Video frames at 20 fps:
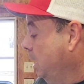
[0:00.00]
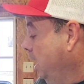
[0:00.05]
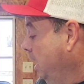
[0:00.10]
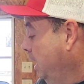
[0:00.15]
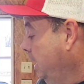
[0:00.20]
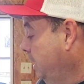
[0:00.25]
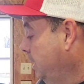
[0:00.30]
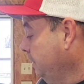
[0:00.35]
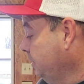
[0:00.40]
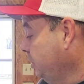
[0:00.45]

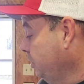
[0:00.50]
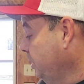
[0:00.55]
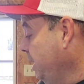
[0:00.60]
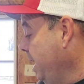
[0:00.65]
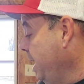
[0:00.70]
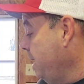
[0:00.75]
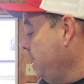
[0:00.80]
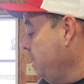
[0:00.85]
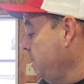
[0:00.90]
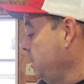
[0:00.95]
So
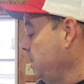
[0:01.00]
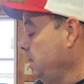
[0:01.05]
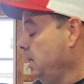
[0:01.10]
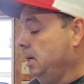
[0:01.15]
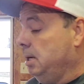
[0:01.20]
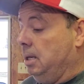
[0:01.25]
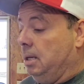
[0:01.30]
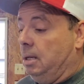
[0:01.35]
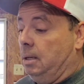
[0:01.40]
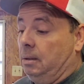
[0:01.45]
yeah,
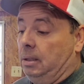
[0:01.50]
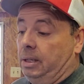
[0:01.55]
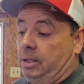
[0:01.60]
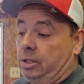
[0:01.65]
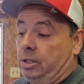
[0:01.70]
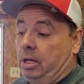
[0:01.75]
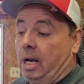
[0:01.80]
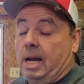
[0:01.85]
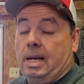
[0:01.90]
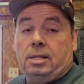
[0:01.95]
I'll
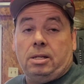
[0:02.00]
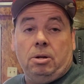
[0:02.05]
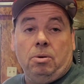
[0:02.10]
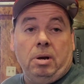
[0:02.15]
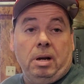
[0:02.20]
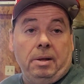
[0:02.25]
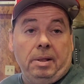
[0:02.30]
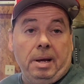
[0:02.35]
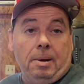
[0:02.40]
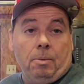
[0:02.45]
let you guys know
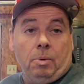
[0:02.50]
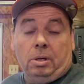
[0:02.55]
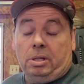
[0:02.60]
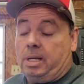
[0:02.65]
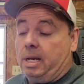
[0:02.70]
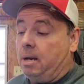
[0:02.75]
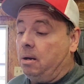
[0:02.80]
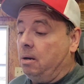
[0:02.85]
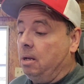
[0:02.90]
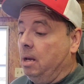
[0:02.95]
how that
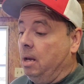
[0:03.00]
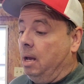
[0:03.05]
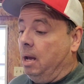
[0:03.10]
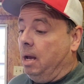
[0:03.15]
works out.